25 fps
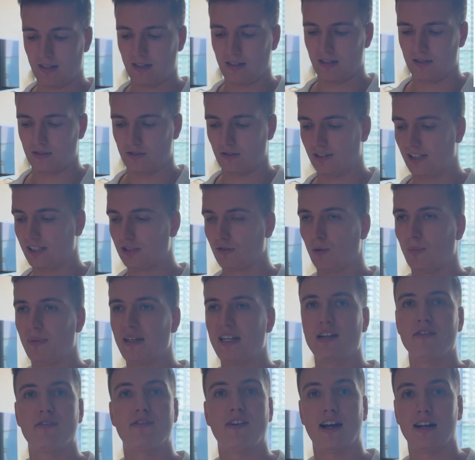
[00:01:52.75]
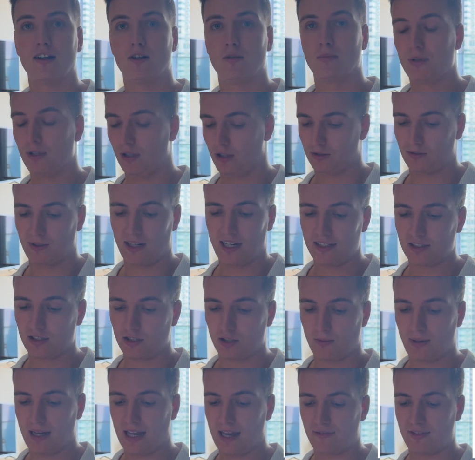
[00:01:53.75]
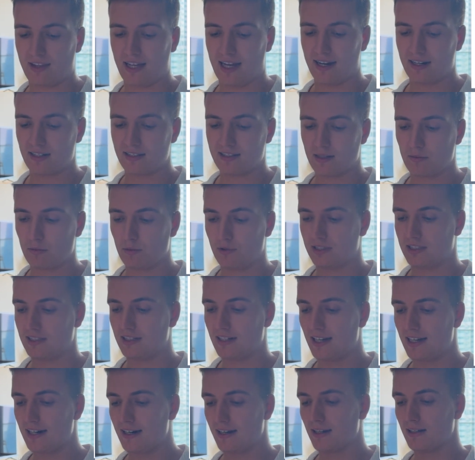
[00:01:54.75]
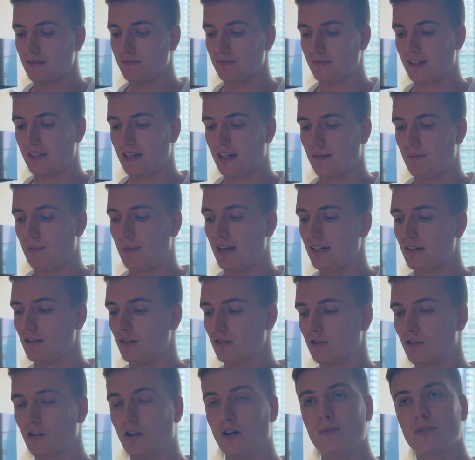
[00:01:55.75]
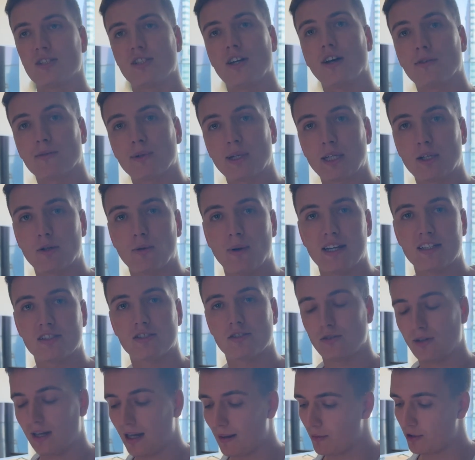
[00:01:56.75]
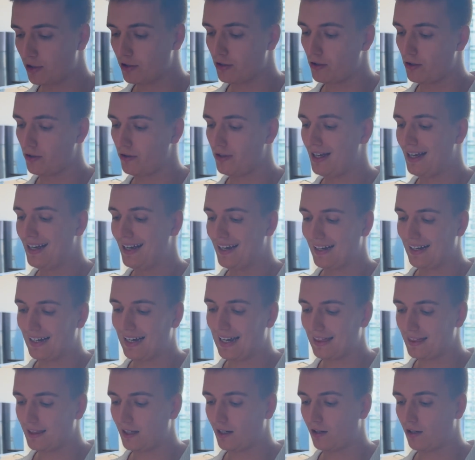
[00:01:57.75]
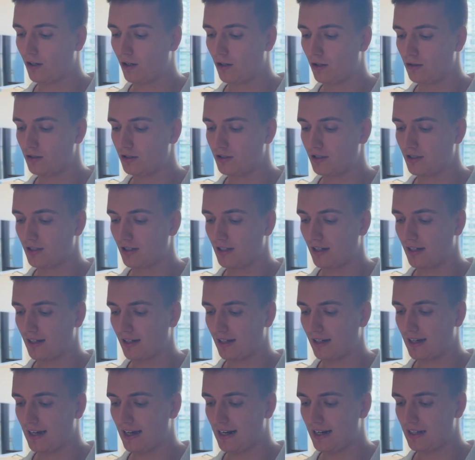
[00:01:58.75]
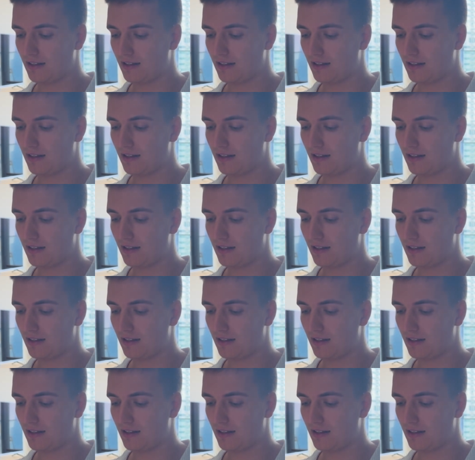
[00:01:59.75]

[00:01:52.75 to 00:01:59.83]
So this will be the final build, right? So we have the Airtable with the data, then make.com is going to request to Amazon, get the code, uh, get it